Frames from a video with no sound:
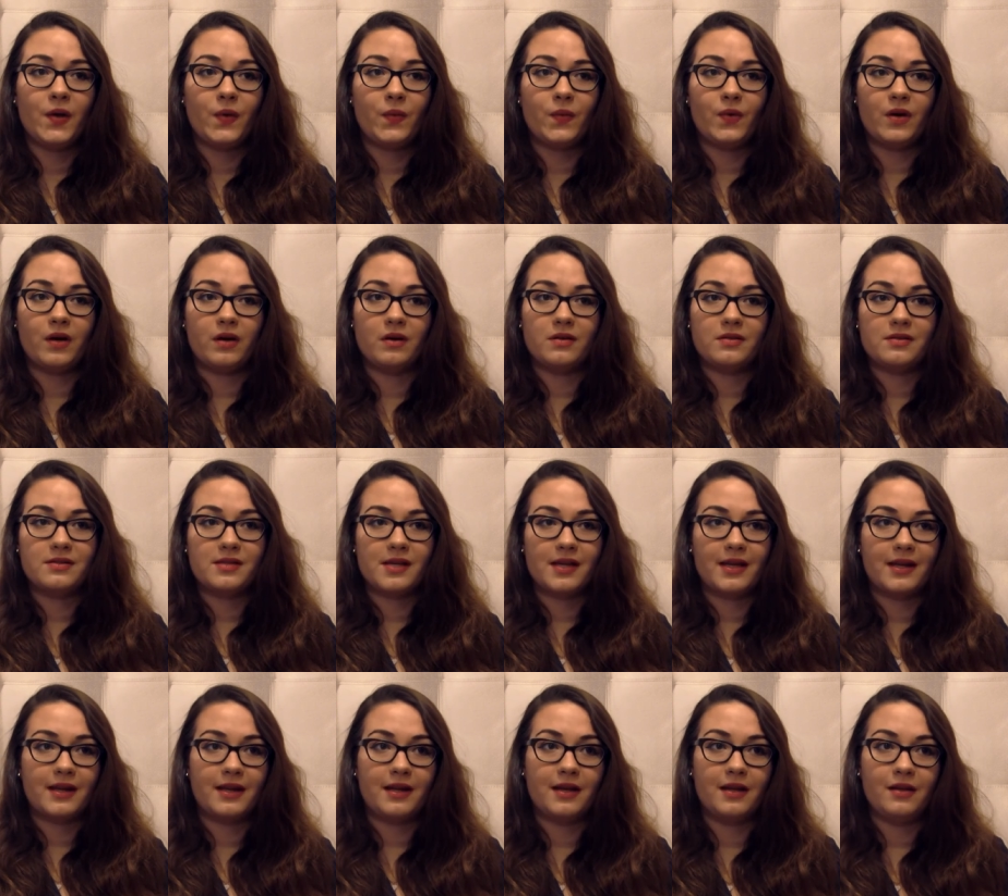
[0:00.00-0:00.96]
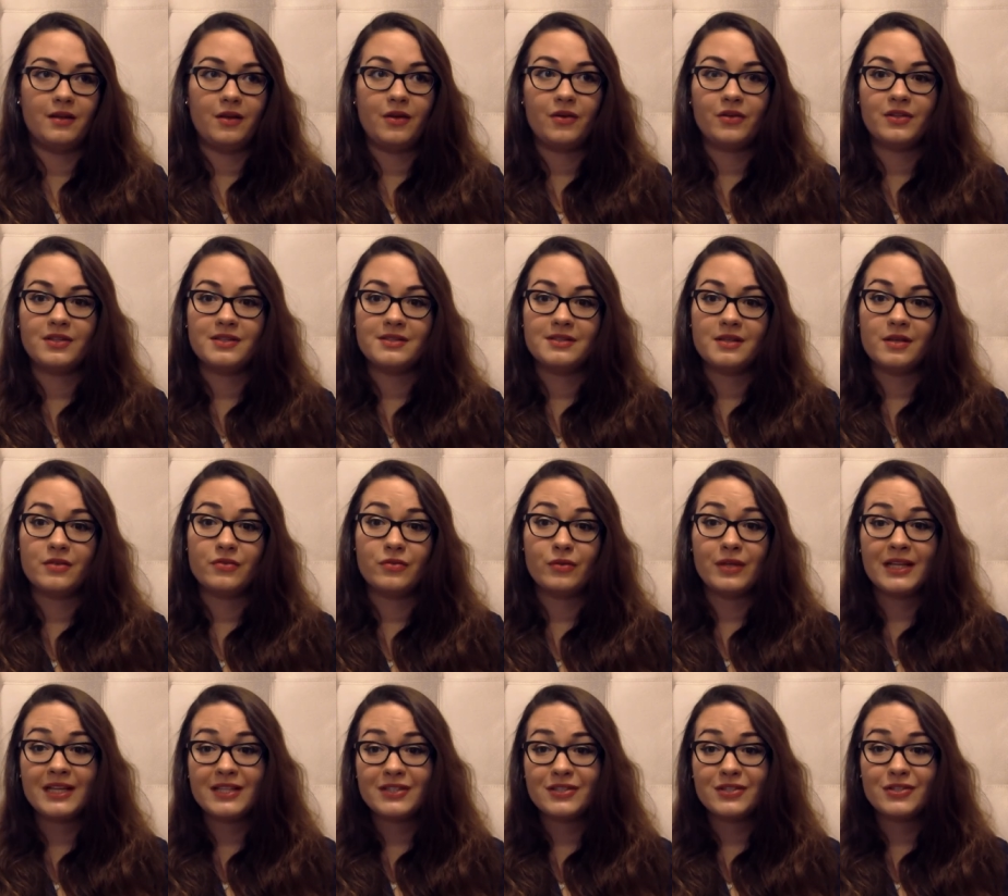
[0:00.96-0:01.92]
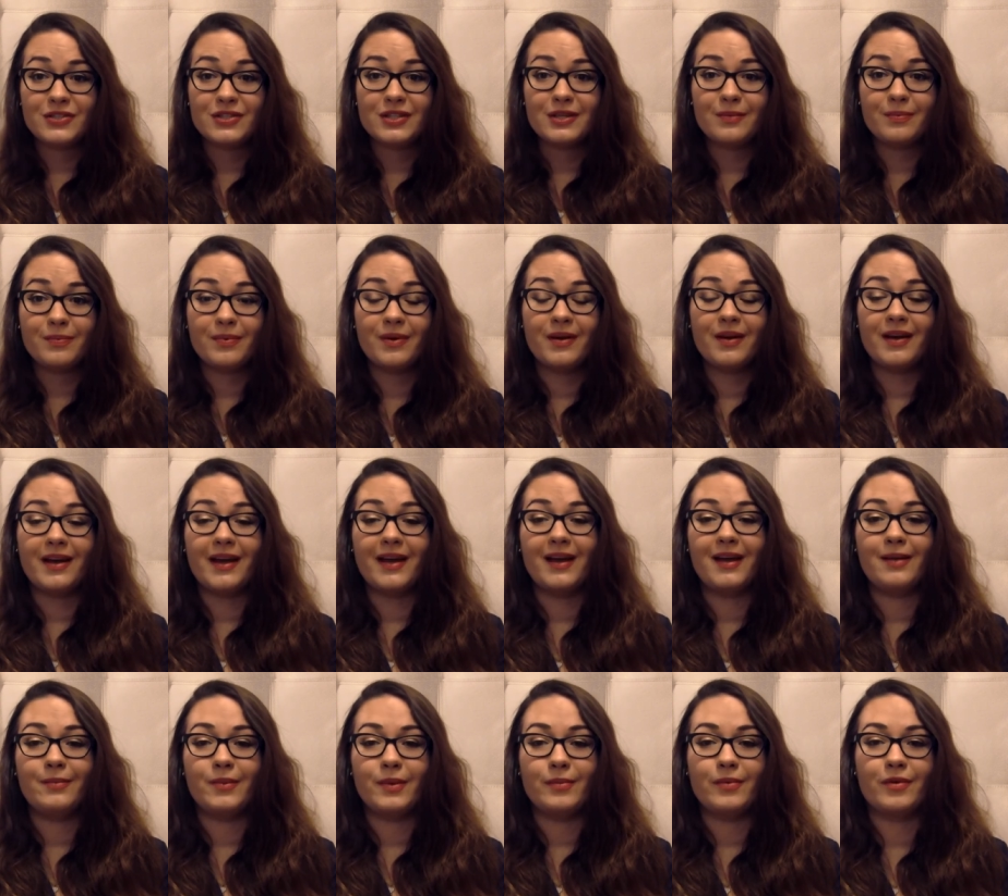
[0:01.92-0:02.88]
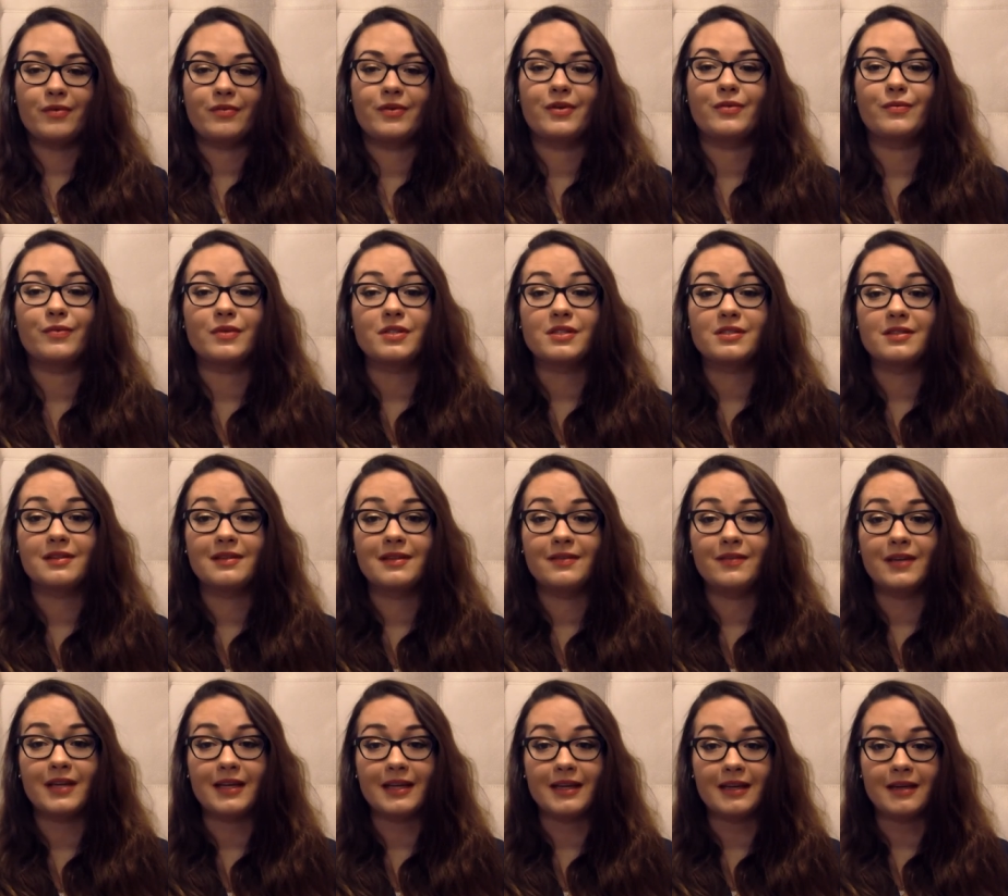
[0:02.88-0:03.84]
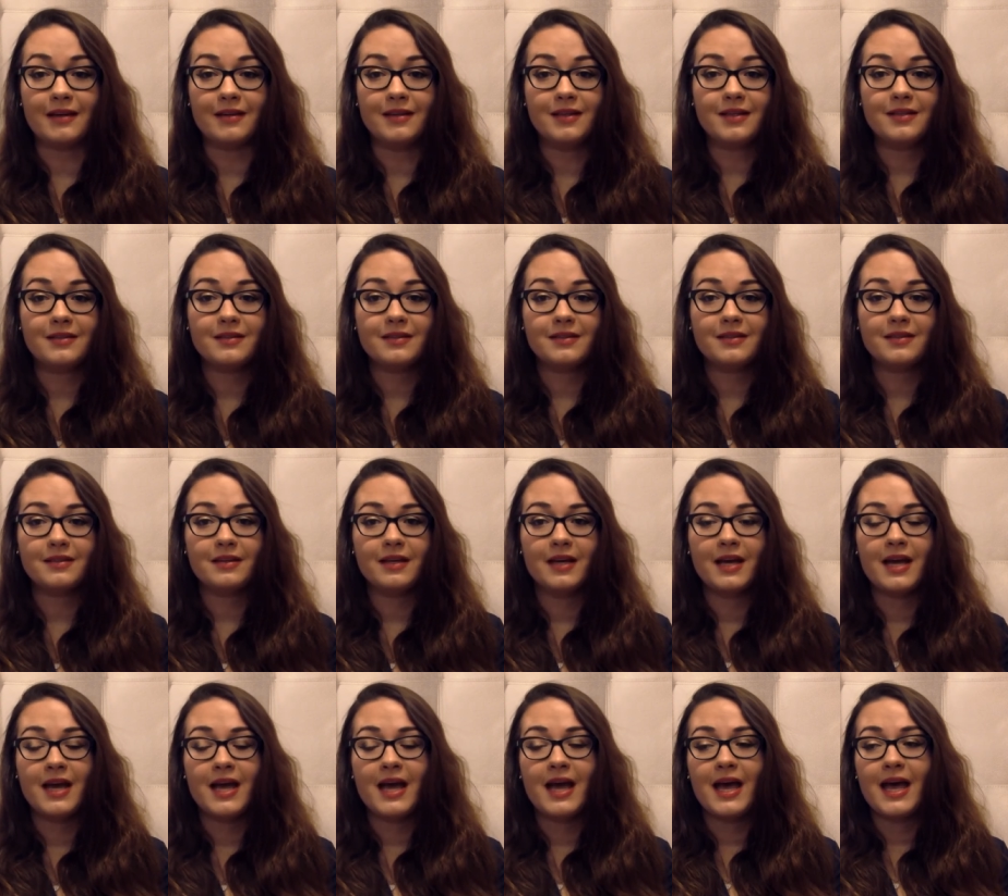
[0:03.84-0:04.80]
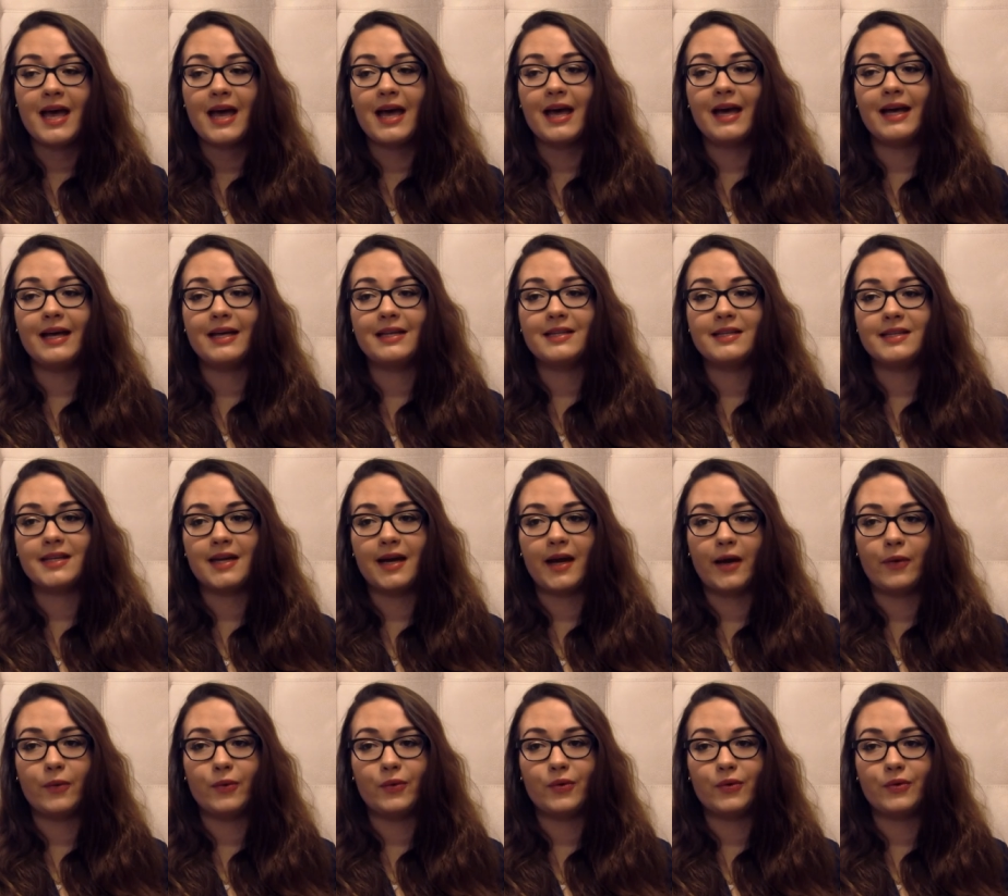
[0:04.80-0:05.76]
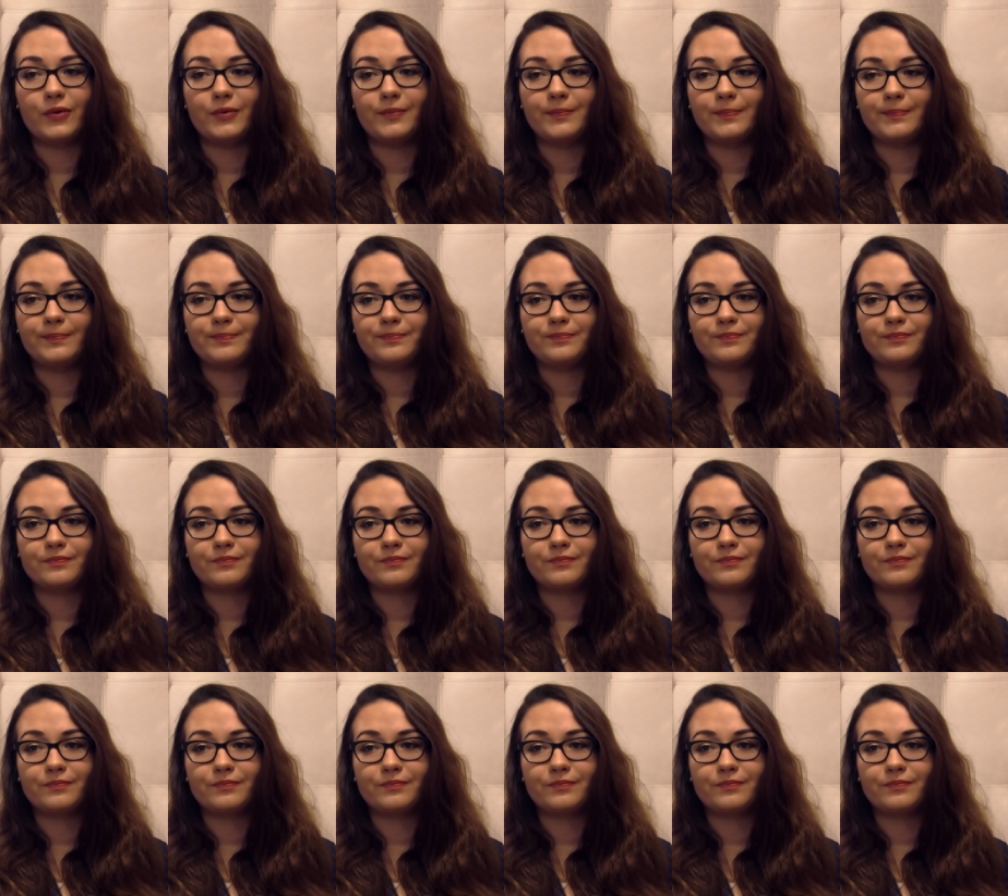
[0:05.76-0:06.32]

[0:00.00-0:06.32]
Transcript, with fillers: was in a long distance relationship, and my boyfriend was living in London, and I would.